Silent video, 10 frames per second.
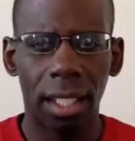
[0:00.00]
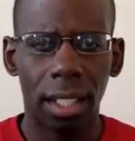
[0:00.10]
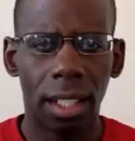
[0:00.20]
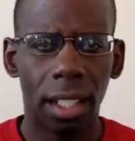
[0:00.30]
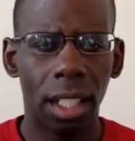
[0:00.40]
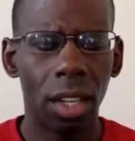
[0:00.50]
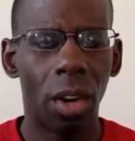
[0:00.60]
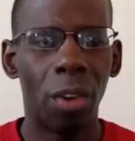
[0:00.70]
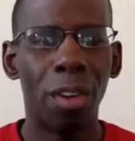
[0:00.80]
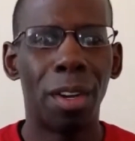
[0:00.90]
You
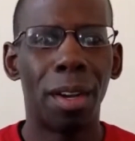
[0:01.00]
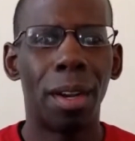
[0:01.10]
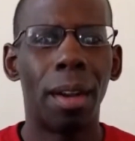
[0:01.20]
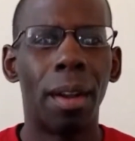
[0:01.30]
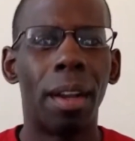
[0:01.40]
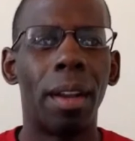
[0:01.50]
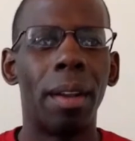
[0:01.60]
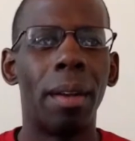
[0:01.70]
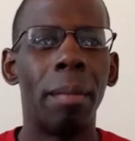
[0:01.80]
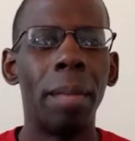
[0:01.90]
know,
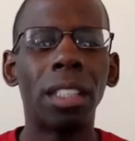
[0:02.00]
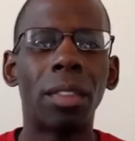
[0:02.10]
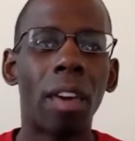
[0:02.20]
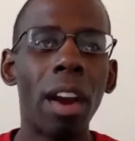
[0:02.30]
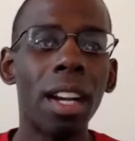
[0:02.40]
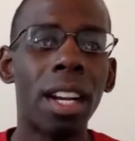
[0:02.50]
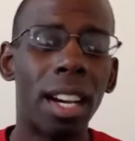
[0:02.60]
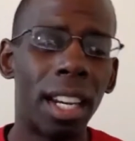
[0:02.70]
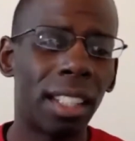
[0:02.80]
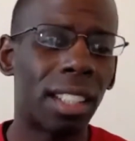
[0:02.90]
Minister
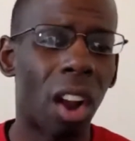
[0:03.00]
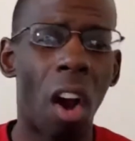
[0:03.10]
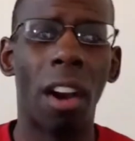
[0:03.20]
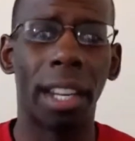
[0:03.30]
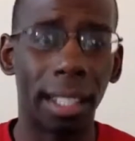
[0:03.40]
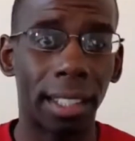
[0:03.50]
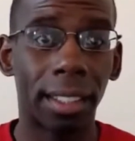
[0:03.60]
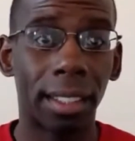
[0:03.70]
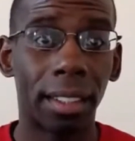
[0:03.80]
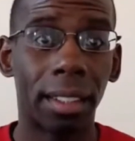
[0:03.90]
Farrakhan is an
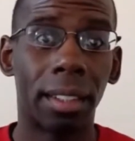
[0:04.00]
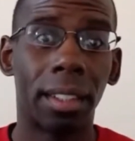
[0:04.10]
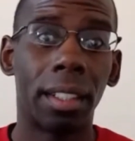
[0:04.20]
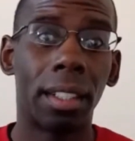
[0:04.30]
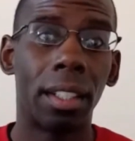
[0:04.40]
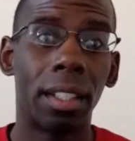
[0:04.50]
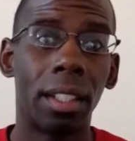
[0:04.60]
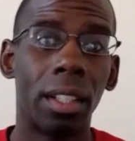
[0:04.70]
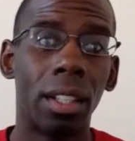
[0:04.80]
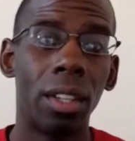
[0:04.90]
artist.
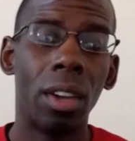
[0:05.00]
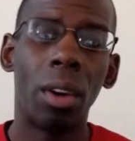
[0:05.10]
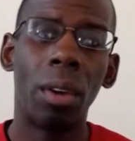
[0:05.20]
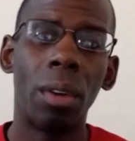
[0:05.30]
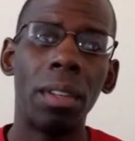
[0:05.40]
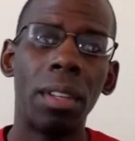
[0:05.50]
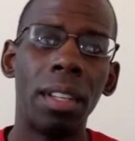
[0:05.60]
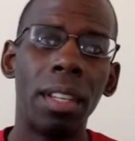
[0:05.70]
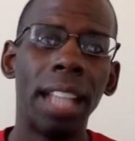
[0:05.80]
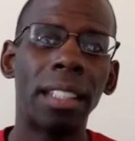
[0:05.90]
You know, he
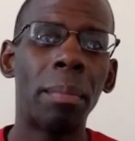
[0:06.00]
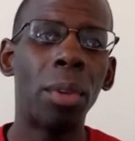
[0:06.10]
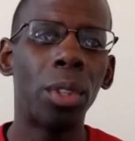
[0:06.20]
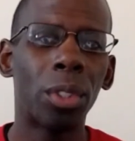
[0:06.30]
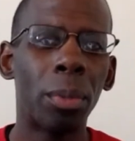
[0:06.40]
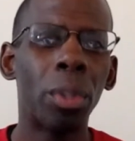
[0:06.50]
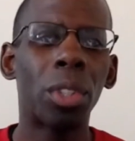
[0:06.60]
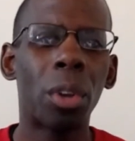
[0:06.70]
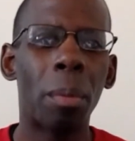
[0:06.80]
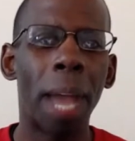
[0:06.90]
has a musical
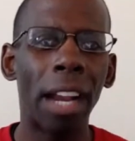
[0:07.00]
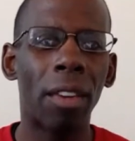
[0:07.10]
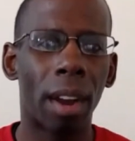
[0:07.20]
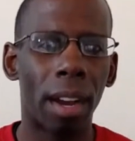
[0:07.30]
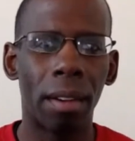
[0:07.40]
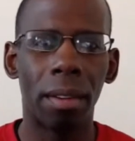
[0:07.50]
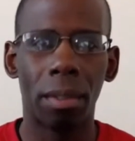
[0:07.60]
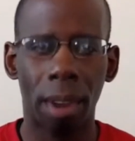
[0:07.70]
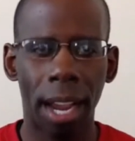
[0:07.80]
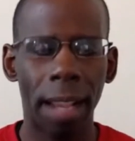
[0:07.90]
background,
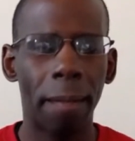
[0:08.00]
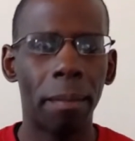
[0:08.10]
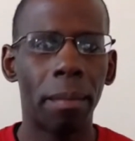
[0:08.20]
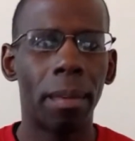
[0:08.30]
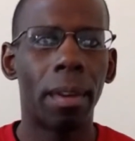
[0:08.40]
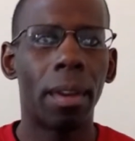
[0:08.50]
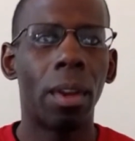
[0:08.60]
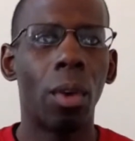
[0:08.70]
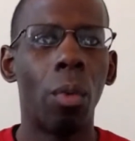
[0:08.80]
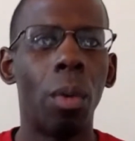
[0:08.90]
right?
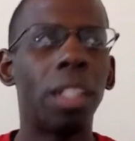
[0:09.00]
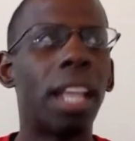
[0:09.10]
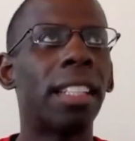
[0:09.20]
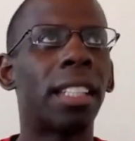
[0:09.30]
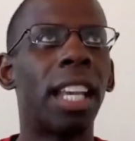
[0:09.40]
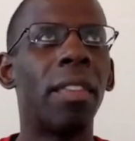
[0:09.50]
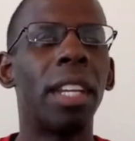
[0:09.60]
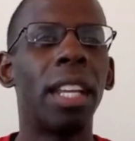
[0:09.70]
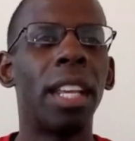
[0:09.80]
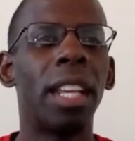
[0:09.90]
Which has given
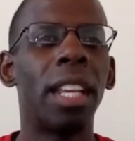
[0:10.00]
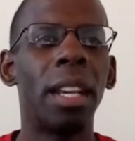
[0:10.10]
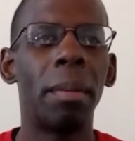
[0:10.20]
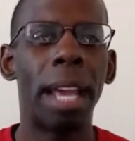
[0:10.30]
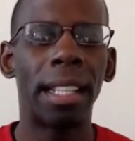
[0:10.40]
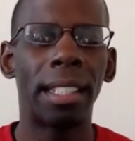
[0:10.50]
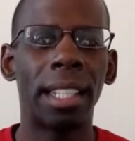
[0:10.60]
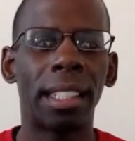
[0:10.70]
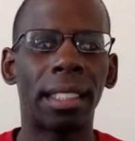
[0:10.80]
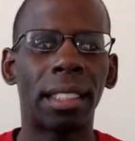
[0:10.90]
him, as he
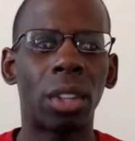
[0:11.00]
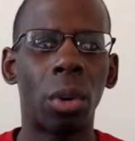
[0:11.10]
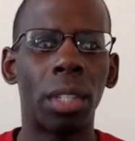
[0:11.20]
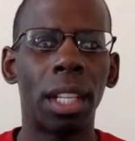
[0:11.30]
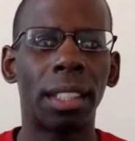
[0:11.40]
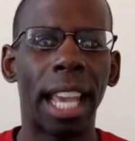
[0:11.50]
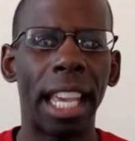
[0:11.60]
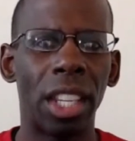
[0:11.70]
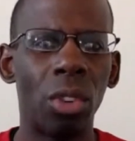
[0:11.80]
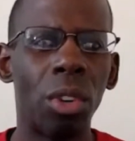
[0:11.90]
has told us, a
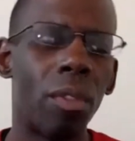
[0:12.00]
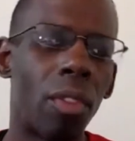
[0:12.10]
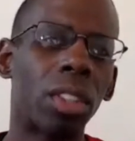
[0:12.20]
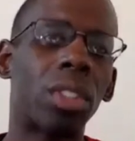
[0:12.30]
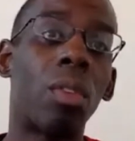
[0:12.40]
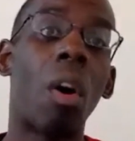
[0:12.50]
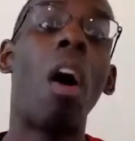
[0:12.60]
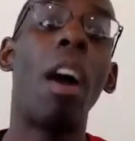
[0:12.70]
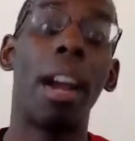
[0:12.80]
universal heart.